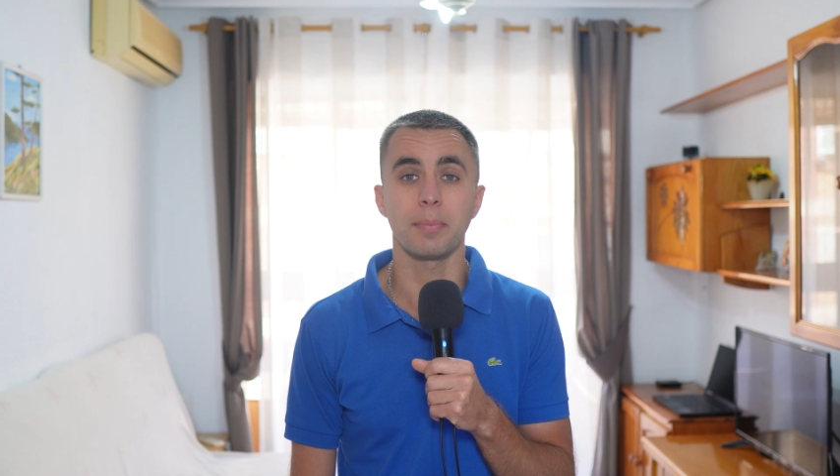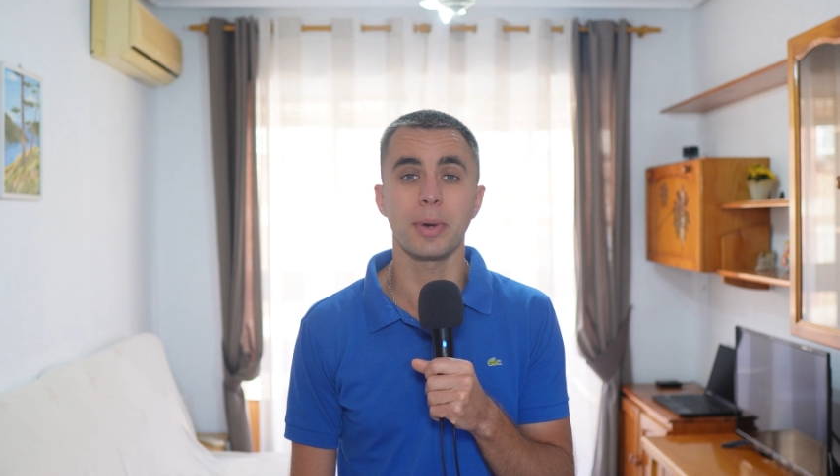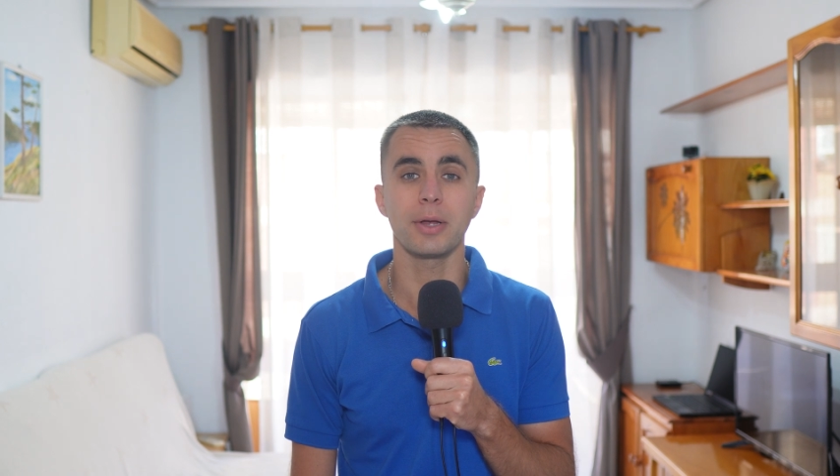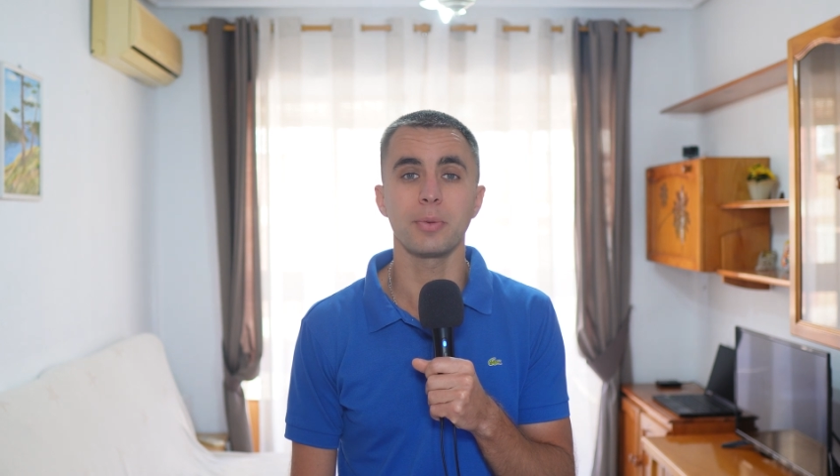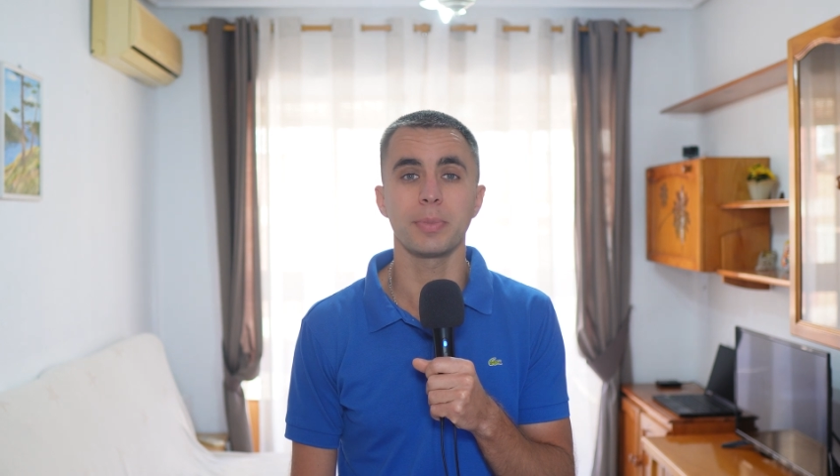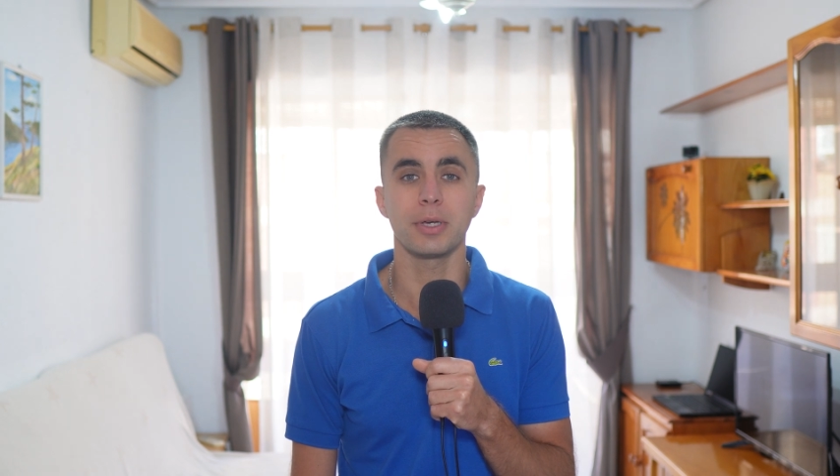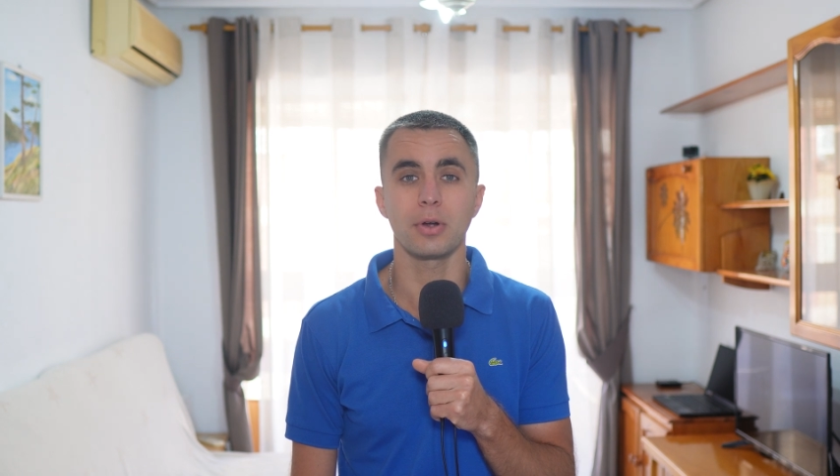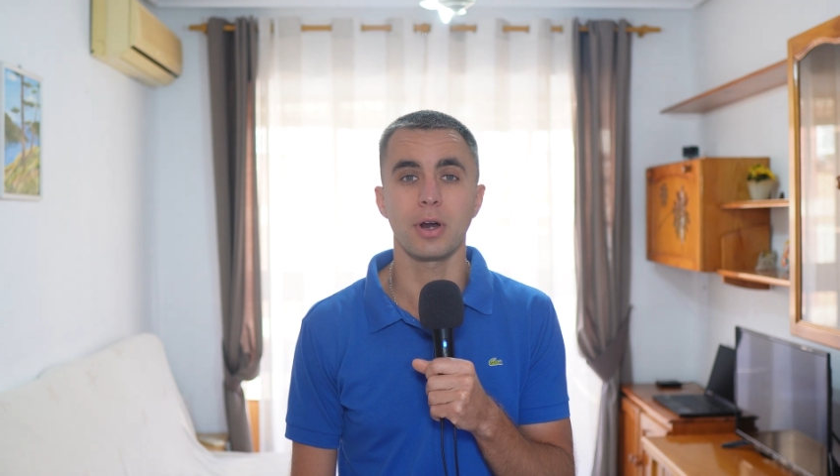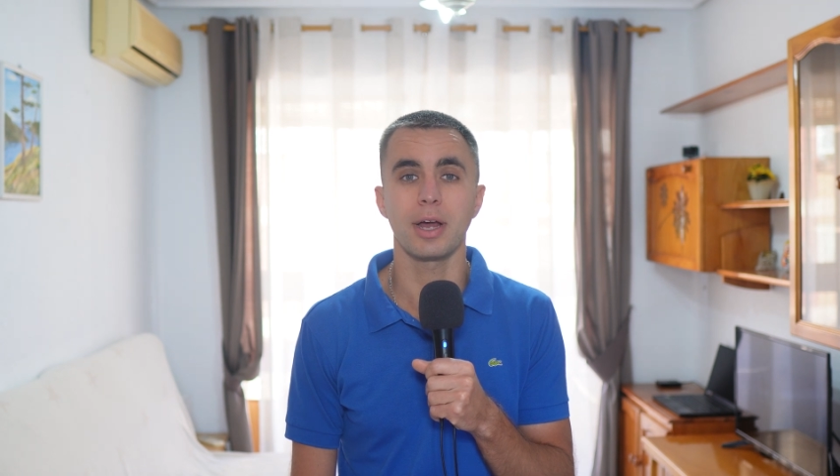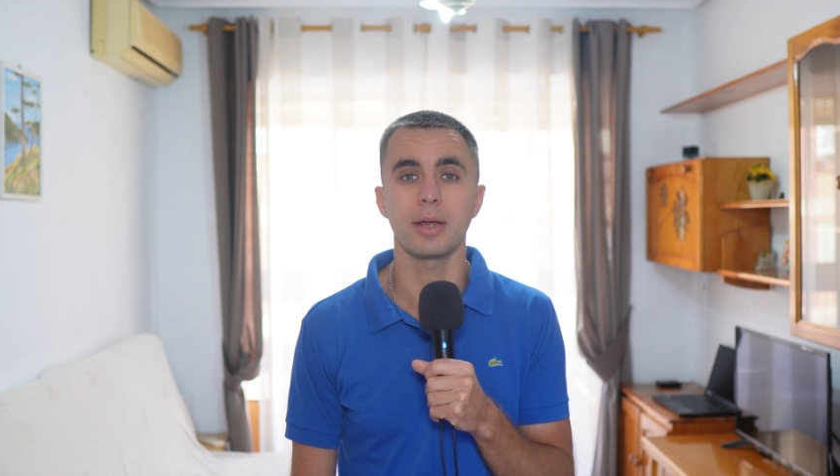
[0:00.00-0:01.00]
myopia
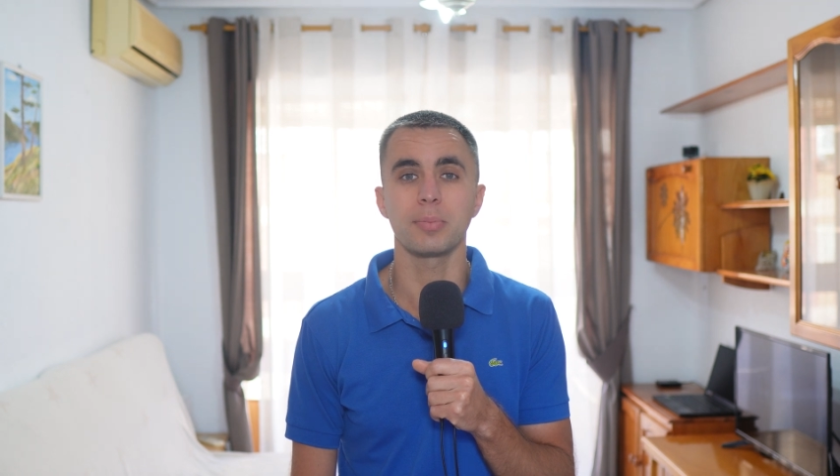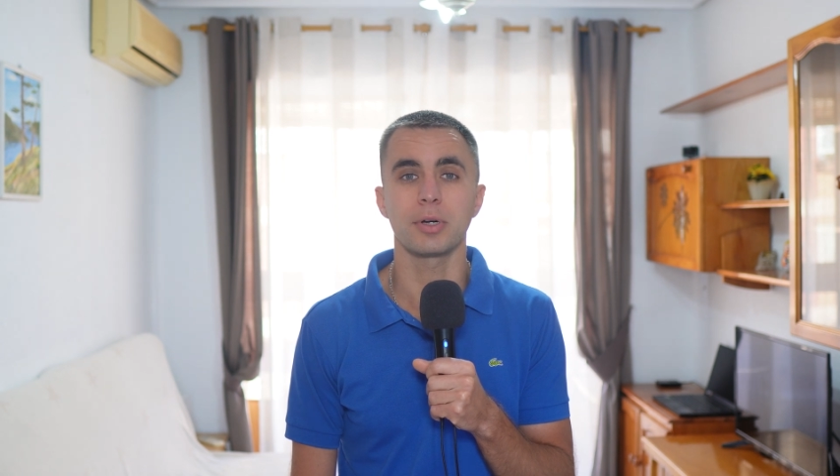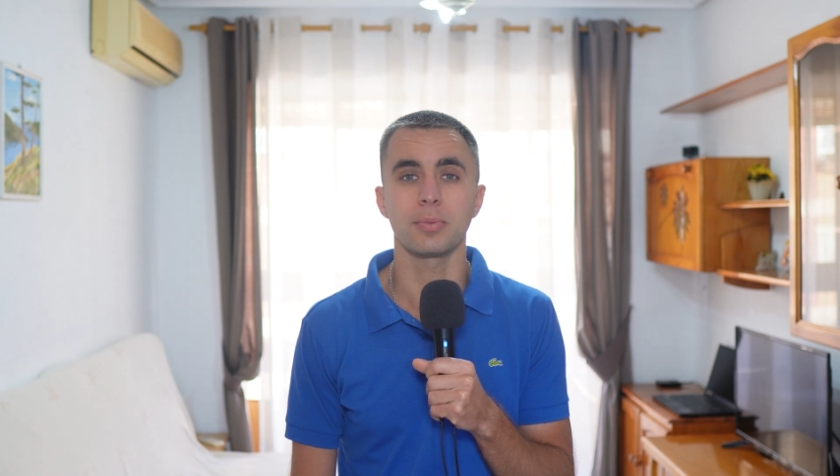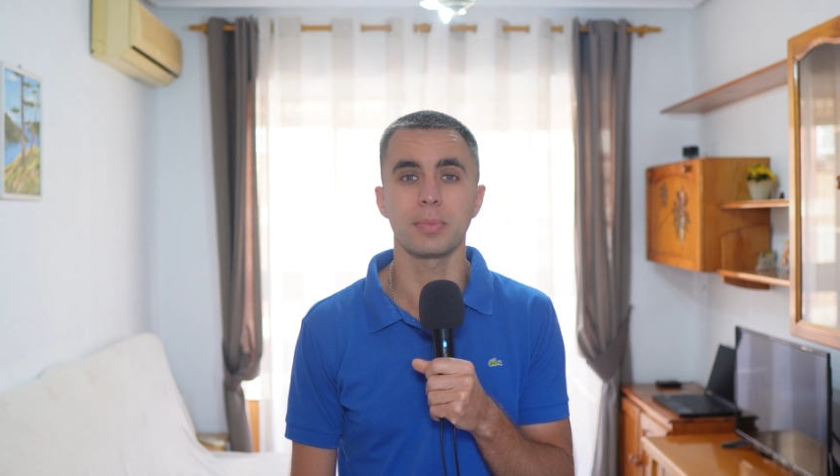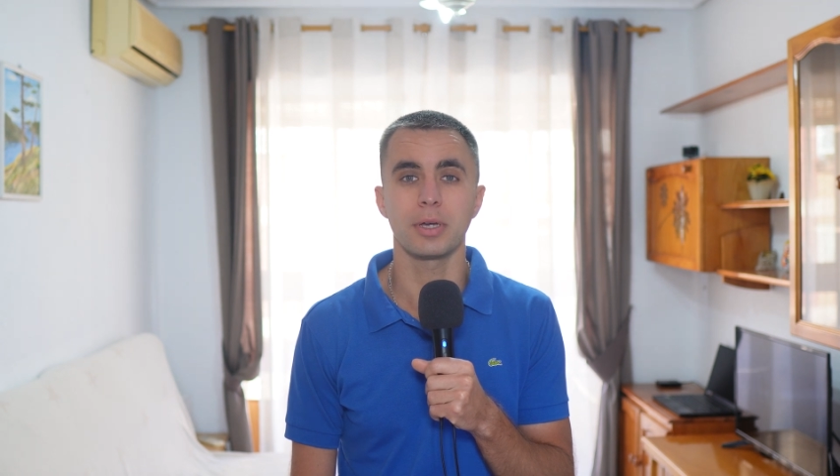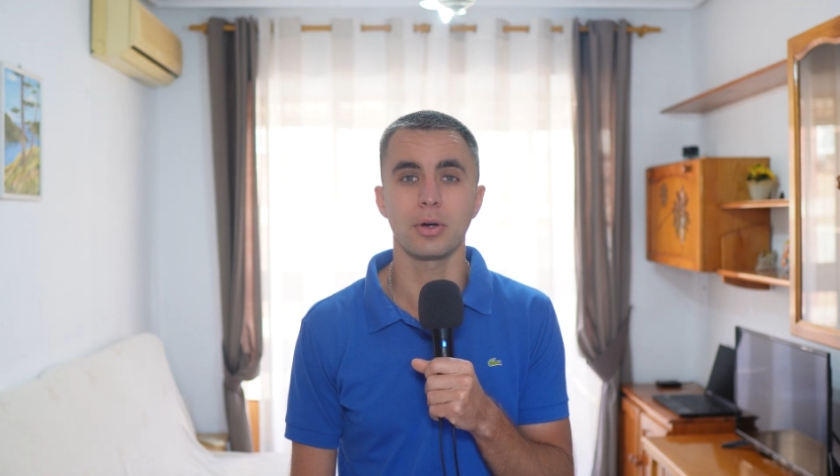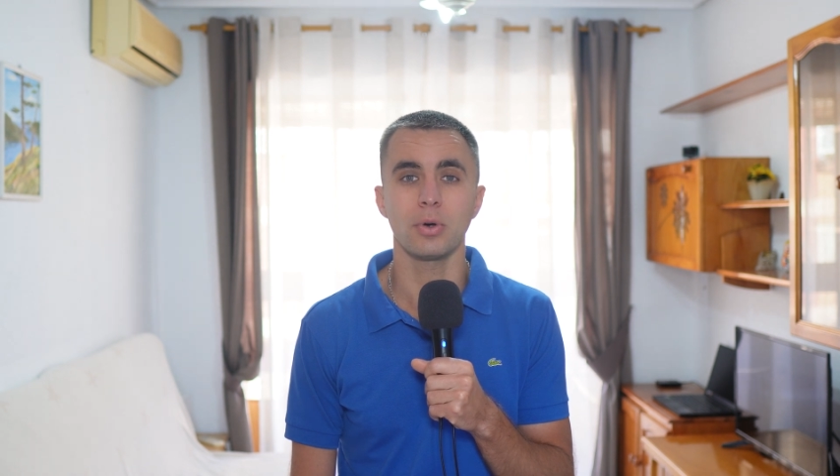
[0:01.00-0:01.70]
or hyperopia,